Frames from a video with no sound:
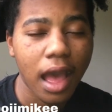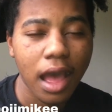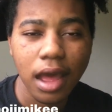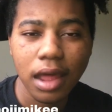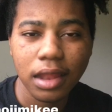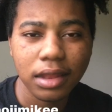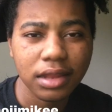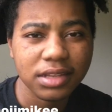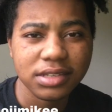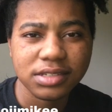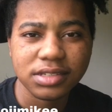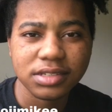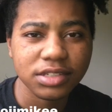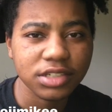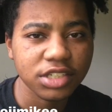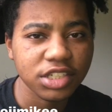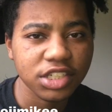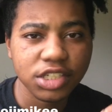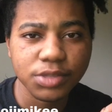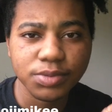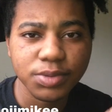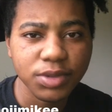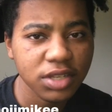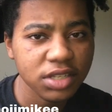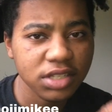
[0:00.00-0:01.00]
Listen,
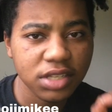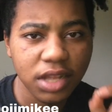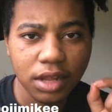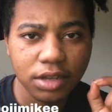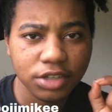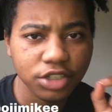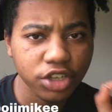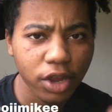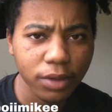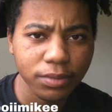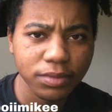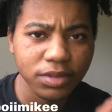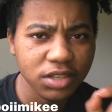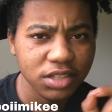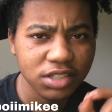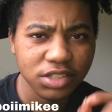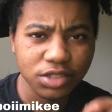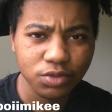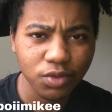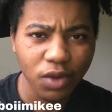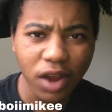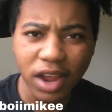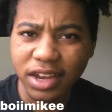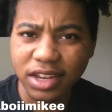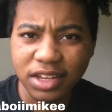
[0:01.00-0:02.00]
just because I dropped this
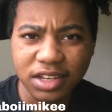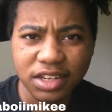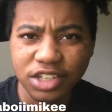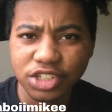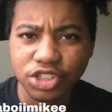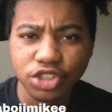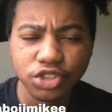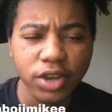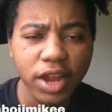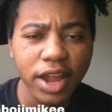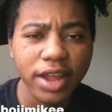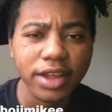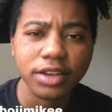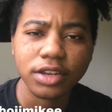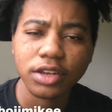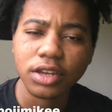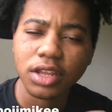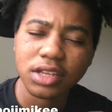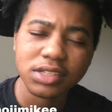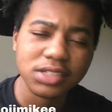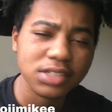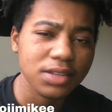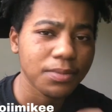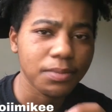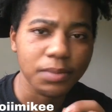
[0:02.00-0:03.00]
Riley diss track
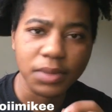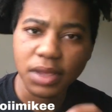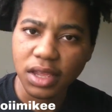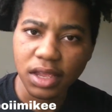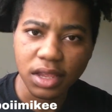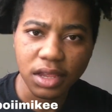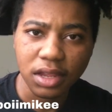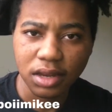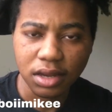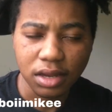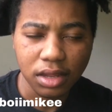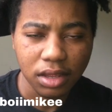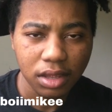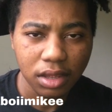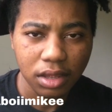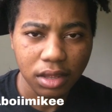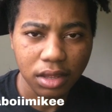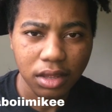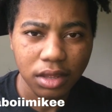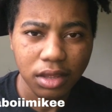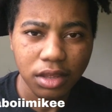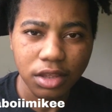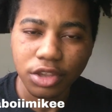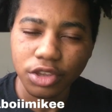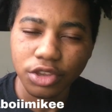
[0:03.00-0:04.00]
doesn't mean
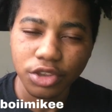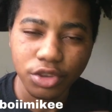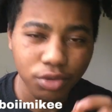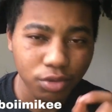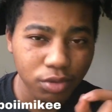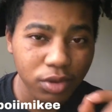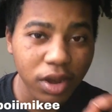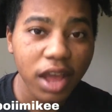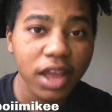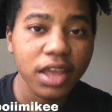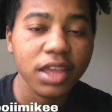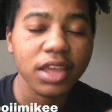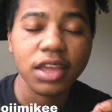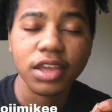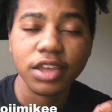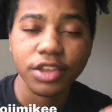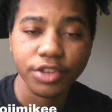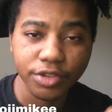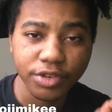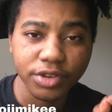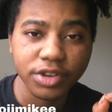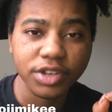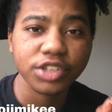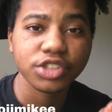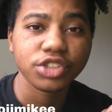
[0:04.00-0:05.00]
you're not getting
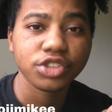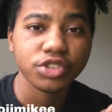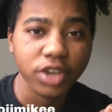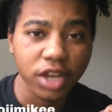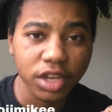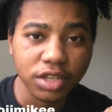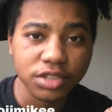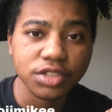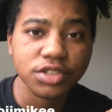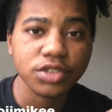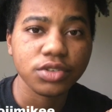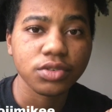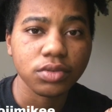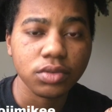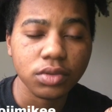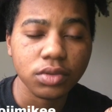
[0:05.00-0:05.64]
your diss track too.